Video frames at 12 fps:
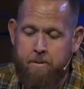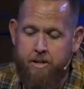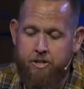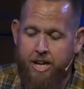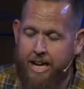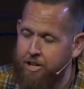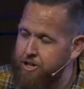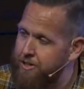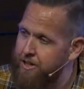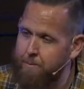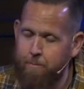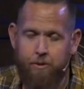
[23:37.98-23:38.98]
Change us
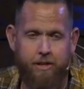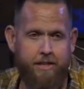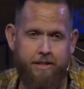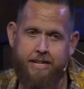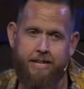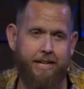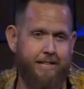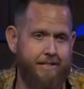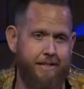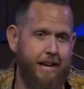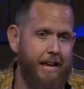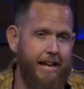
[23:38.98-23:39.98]
completely, because
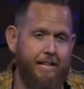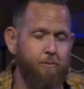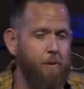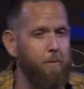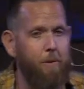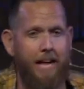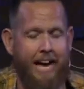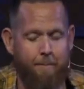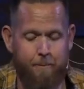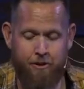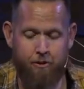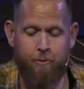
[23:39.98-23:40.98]
that's what will
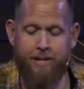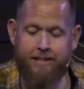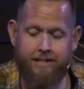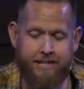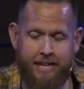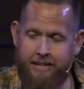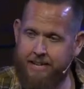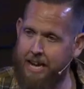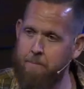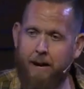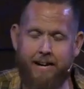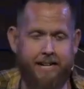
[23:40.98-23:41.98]
happen. You read this thing day
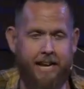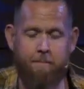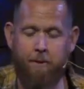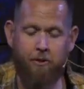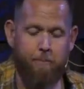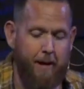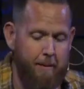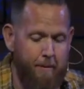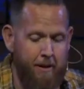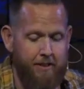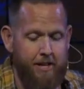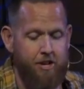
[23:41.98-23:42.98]
by day, month by
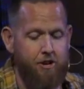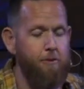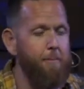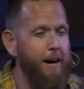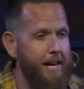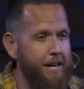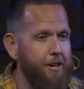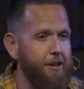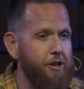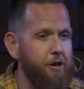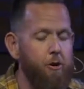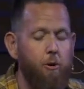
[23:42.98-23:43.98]
month, year by year,
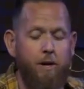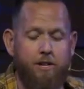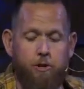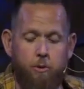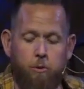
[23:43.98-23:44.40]
you're going to